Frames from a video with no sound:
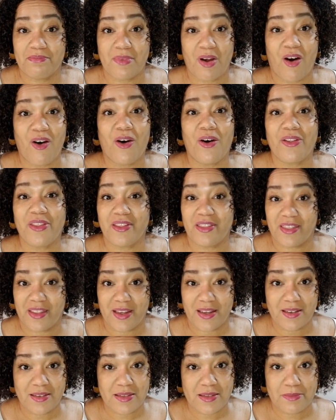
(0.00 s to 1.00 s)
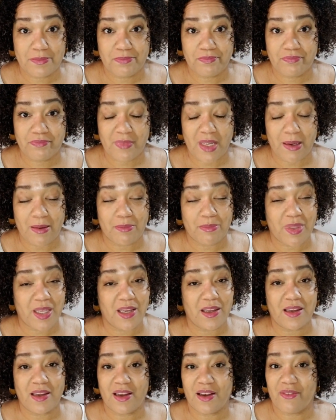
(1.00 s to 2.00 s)
all the things. I'm
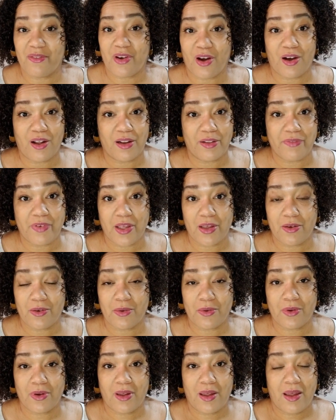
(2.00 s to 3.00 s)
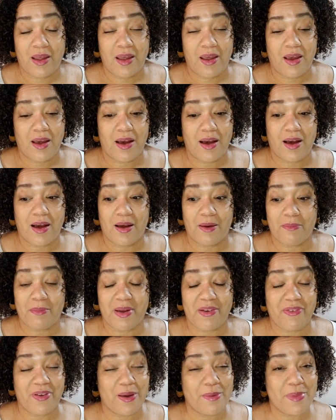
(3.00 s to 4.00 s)
thinking of all of you. My
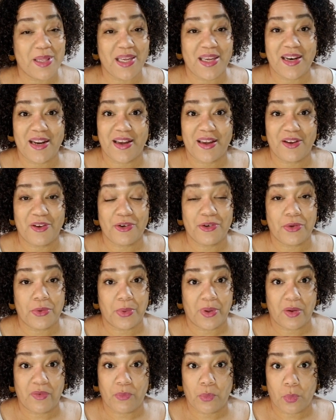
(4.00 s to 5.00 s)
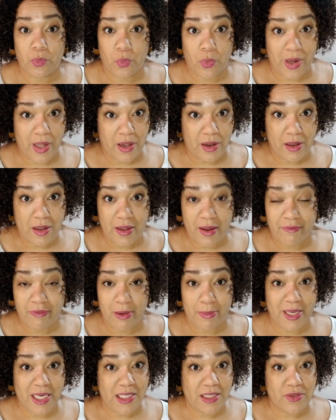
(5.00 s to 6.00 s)
family and I are doing well.
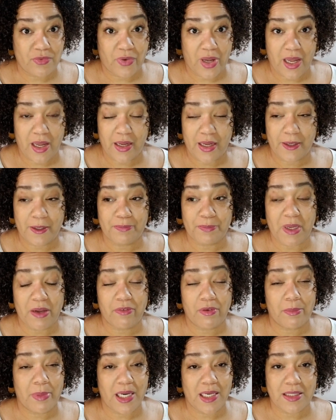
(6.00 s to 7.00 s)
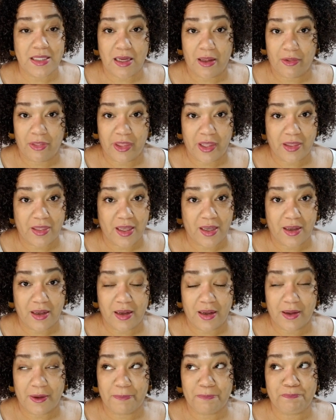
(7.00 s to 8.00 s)
Everybody's fine. Everybody's healthy, thank
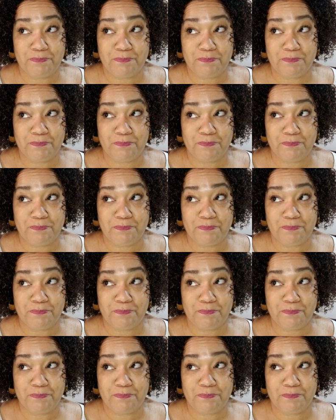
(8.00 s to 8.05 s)
God.